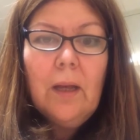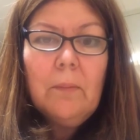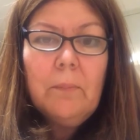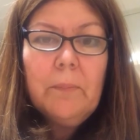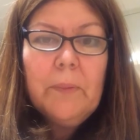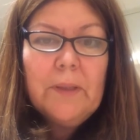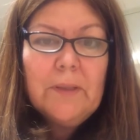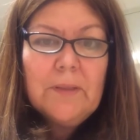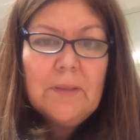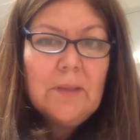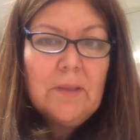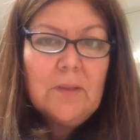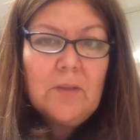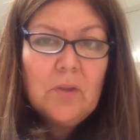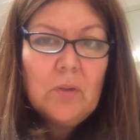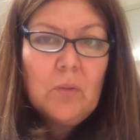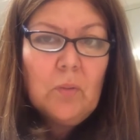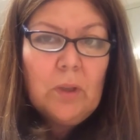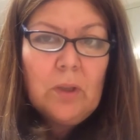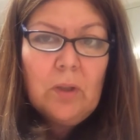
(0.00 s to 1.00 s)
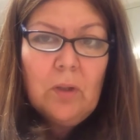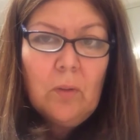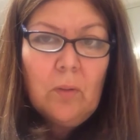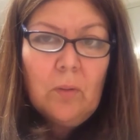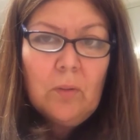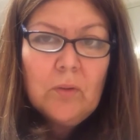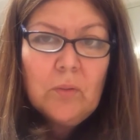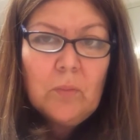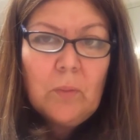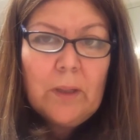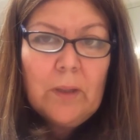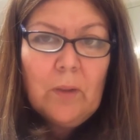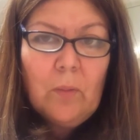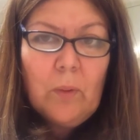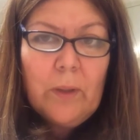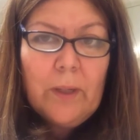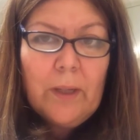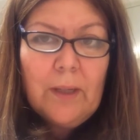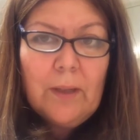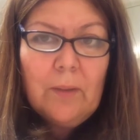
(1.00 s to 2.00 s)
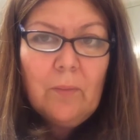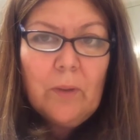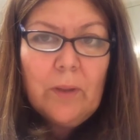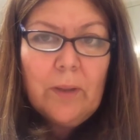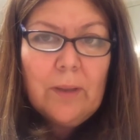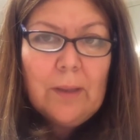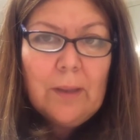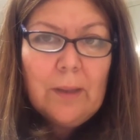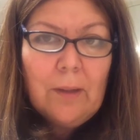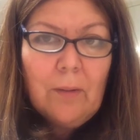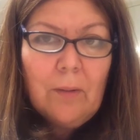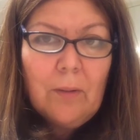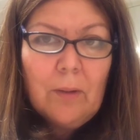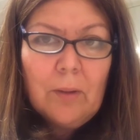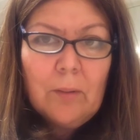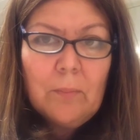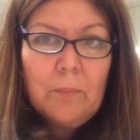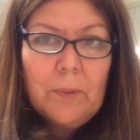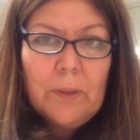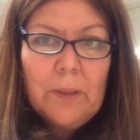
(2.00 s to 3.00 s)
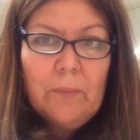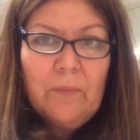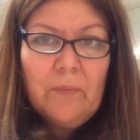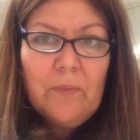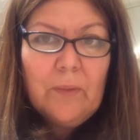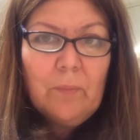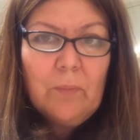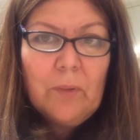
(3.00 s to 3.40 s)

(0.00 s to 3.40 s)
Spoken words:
Because the student knows right away when they're uplifted,